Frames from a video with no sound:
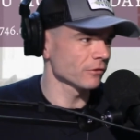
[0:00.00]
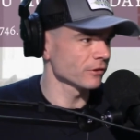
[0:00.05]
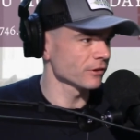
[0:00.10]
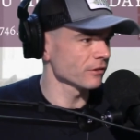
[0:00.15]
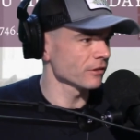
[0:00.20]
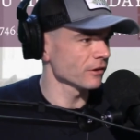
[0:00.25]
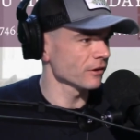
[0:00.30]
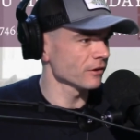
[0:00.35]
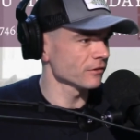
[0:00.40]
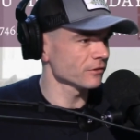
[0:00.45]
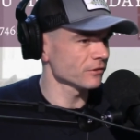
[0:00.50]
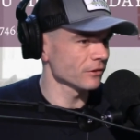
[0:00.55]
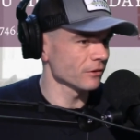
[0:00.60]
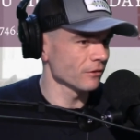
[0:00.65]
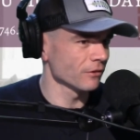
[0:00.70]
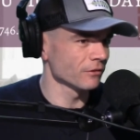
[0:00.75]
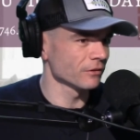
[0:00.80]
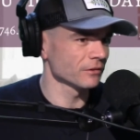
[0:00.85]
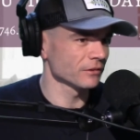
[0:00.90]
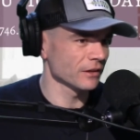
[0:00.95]
there. Oh, so
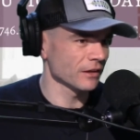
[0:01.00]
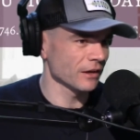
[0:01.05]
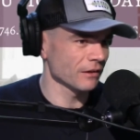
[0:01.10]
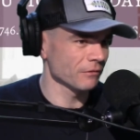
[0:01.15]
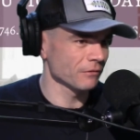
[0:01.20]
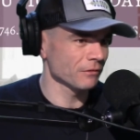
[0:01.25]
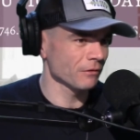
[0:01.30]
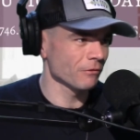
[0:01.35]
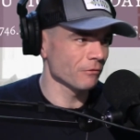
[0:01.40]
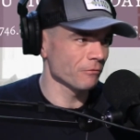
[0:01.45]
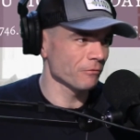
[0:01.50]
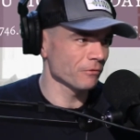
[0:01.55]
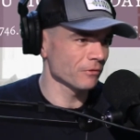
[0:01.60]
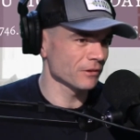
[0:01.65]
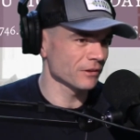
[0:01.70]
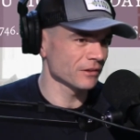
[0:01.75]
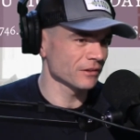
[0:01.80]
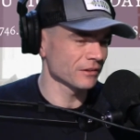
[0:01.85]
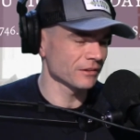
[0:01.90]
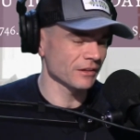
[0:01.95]
nice, nice. Yeah, that'd
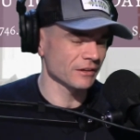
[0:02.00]
hopefully that